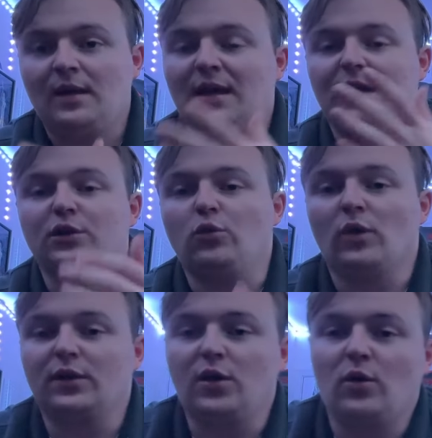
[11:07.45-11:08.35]
and you want
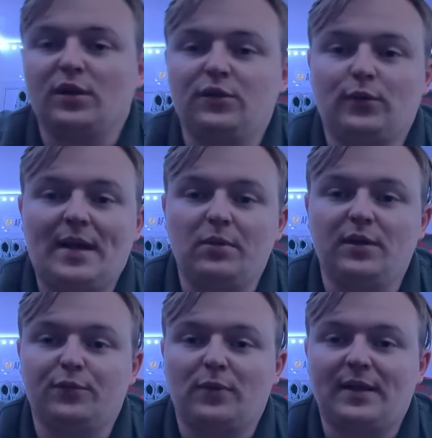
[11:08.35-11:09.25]
to go and grab a
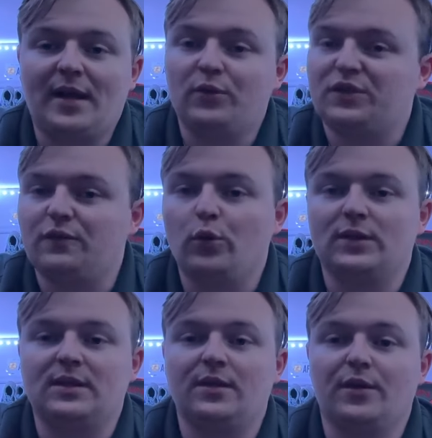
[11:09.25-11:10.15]
gun right now, it's
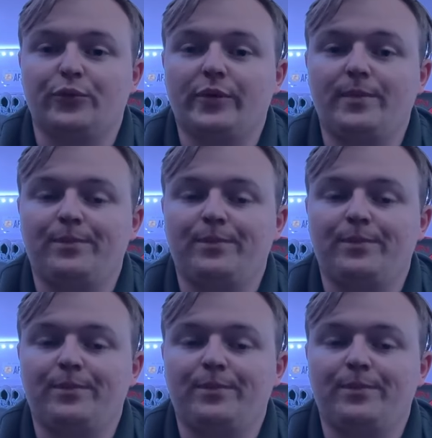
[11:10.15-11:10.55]
$1,400.